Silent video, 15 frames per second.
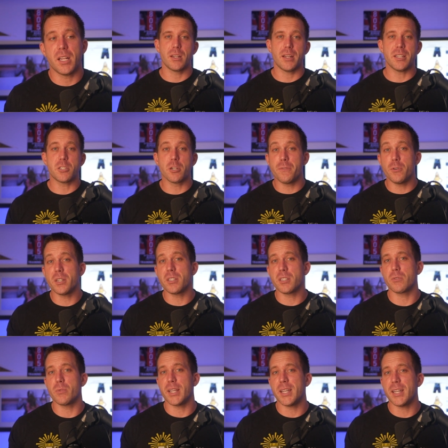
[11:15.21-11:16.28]
And so if you can
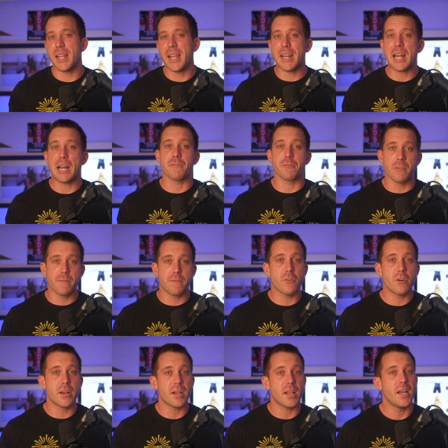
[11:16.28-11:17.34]
swing it and have room
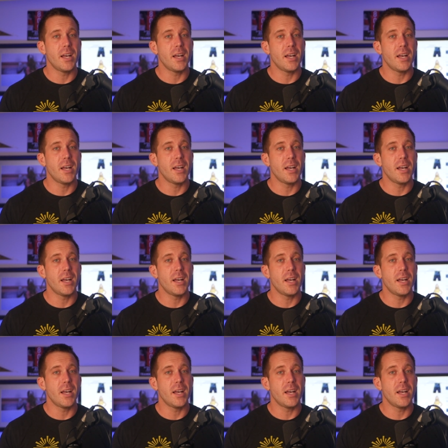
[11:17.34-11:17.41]
for it,